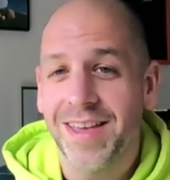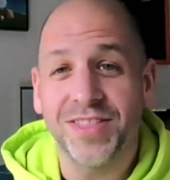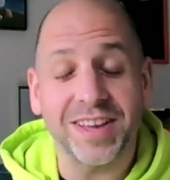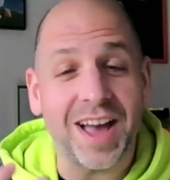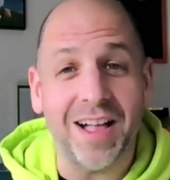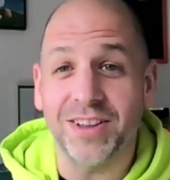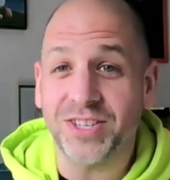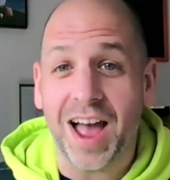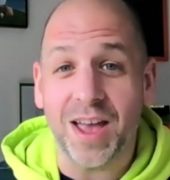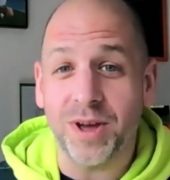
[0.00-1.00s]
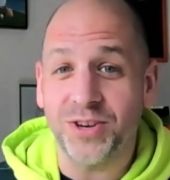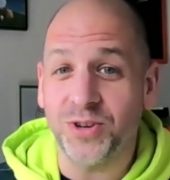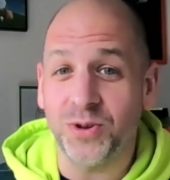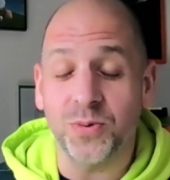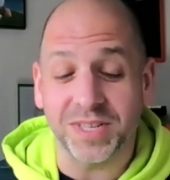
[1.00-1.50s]
the college I went
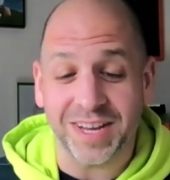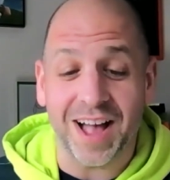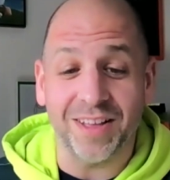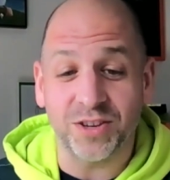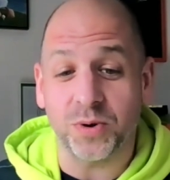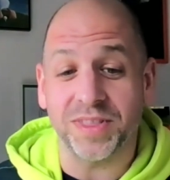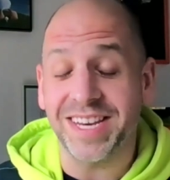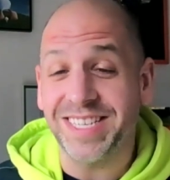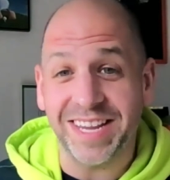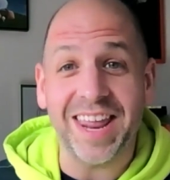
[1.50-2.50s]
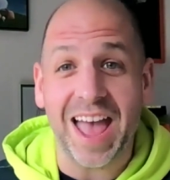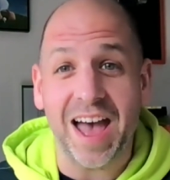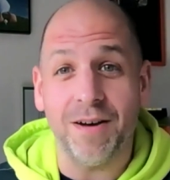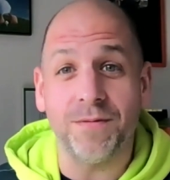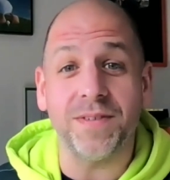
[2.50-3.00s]
to was a college where they did
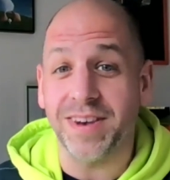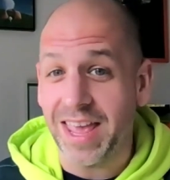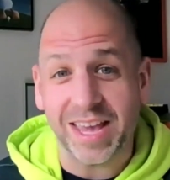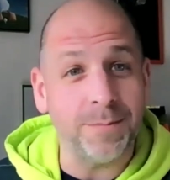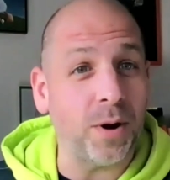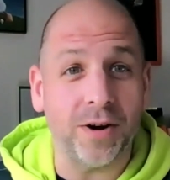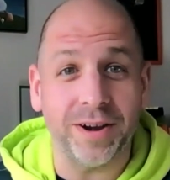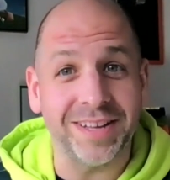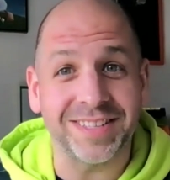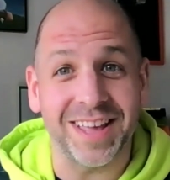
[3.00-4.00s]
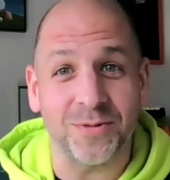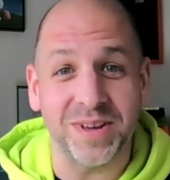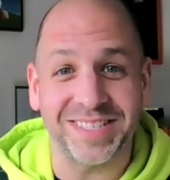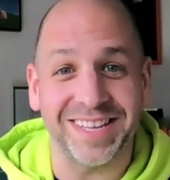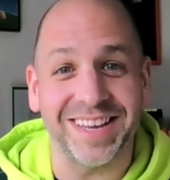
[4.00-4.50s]
have naked parties, like
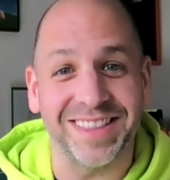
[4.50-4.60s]
we see in the